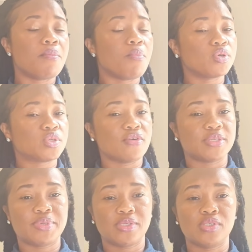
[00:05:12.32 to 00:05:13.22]
Most
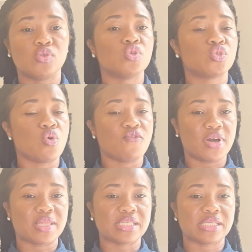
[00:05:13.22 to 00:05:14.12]
hospitals don't
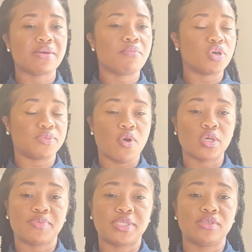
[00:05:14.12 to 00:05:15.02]
offer that. Most
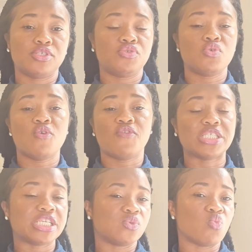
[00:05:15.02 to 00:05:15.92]
hospitals do offer
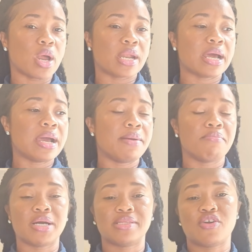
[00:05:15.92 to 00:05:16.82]
just 1
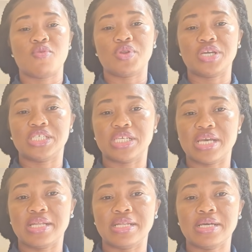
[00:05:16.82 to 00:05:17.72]
month
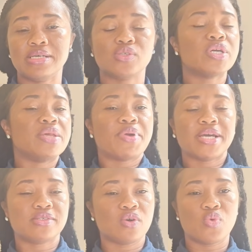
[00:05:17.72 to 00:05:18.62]
accommodation. So it
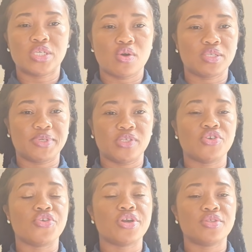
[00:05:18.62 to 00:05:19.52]
depends on which hospital
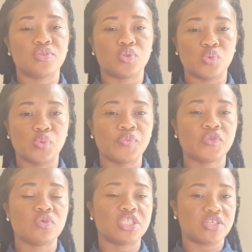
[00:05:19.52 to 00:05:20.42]
you're going to.
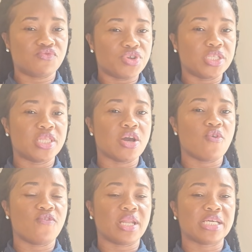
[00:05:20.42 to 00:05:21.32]
So just read the
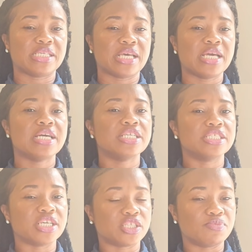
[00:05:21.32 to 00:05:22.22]
offer letter
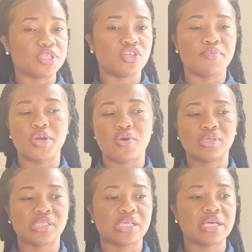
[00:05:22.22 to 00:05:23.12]
just to be sure,
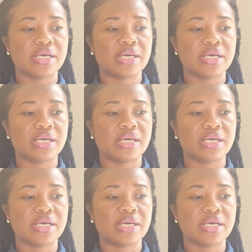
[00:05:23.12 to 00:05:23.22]
because